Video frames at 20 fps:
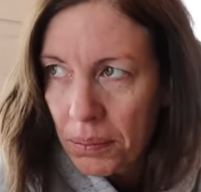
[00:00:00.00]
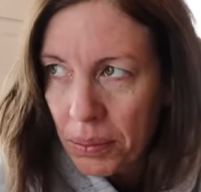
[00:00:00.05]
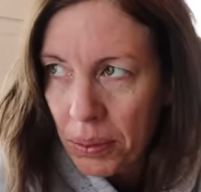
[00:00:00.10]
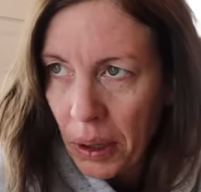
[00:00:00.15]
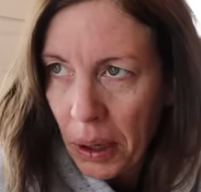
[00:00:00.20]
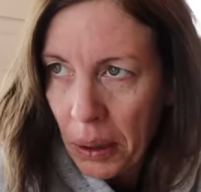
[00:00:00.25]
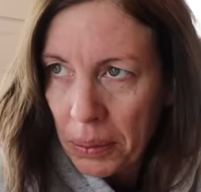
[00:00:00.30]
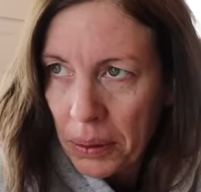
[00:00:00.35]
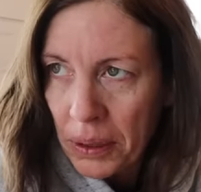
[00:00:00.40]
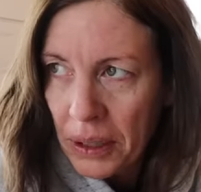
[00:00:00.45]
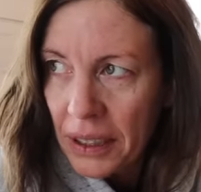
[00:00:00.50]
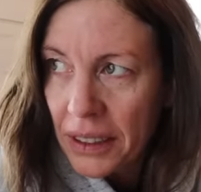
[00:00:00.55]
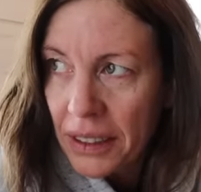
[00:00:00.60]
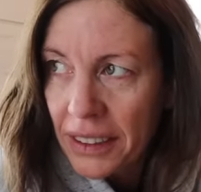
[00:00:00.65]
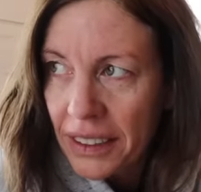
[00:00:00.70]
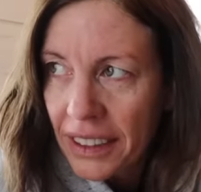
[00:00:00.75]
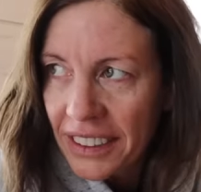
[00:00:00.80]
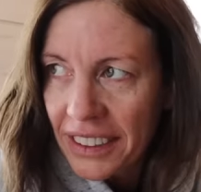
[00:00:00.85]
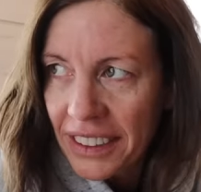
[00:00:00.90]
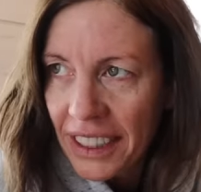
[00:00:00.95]

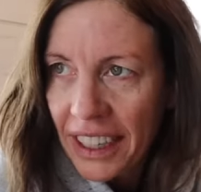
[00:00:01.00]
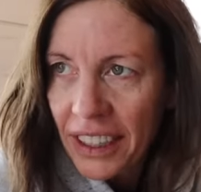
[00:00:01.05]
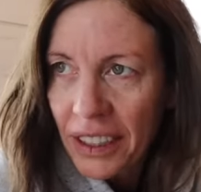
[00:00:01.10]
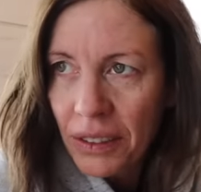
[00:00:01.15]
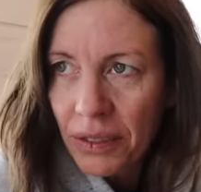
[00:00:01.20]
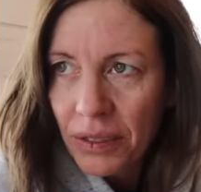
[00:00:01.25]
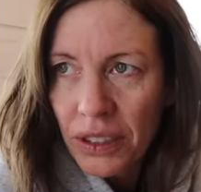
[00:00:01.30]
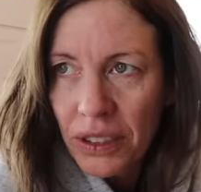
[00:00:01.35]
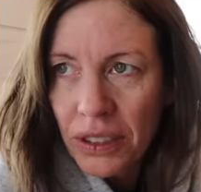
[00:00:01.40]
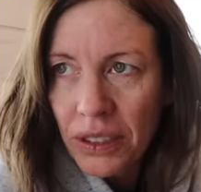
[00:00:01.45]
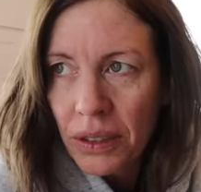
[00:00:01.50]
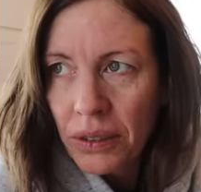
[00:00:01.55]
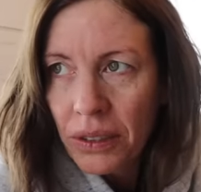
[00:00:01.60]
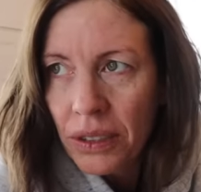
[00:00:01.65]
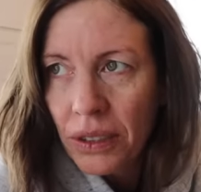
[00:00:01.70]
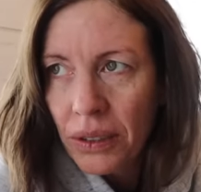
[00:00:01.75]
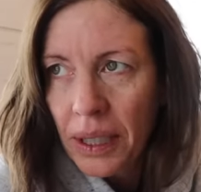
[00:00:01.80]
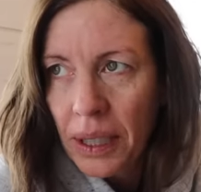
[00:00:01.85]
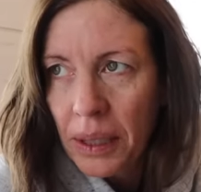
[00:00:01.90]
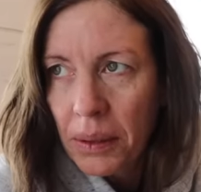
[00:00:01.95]
proper attire for
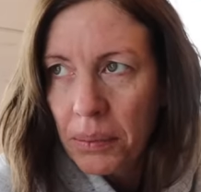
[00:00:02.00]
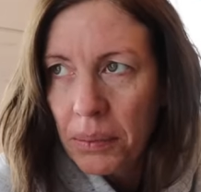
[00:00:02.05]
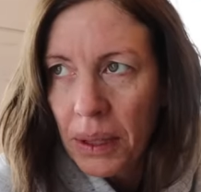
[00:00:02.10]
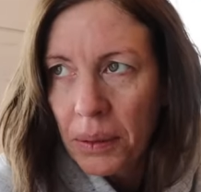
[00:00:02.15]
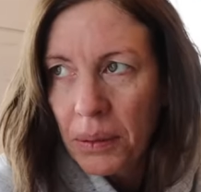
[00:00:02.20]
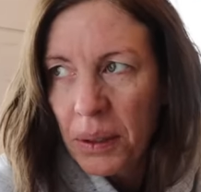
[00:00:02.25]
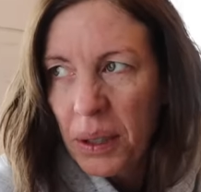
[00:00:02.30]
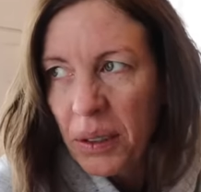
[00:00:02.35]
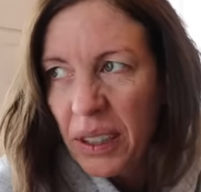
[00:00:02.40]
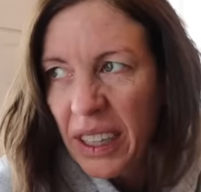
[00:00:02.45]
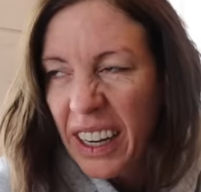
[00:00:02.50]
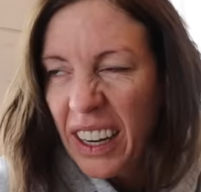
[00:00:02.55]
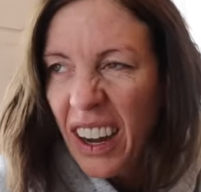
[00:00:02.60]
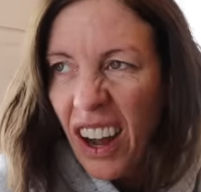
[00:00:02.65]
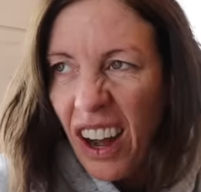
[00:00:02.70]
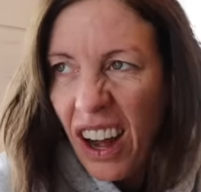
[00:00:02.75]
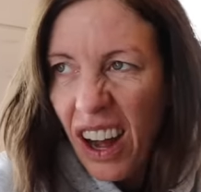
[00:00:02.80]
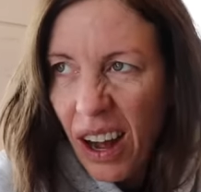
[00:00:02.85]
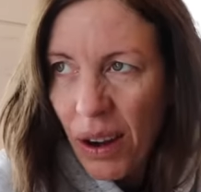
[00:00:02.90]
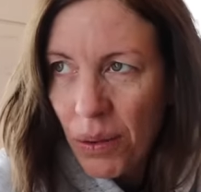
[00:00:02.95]
snowshoeing, but we were like,
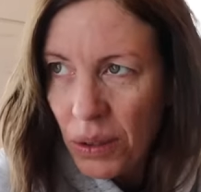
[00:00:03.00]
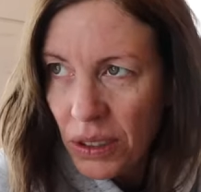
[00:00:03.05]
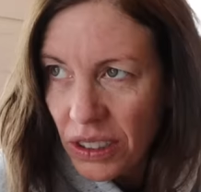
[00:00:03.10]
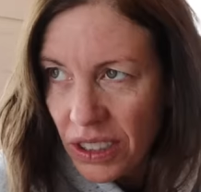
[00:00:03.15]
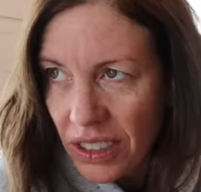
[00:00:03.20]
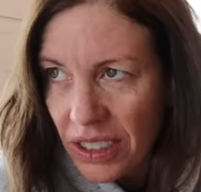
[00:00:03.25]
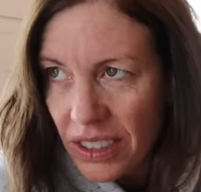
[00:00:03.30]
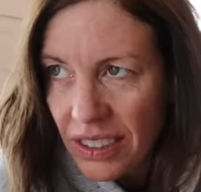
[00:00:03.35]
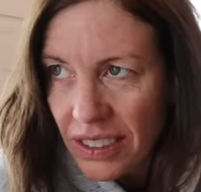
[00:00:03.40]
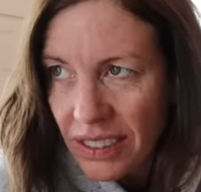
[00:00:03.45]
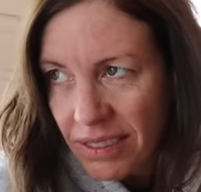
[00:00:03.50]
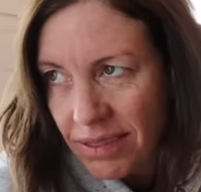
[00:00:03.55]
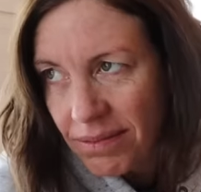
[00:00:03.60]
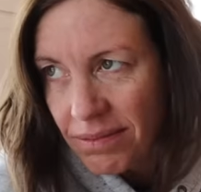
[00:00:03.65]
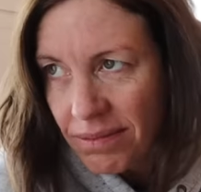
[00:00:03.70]
oh, we'll just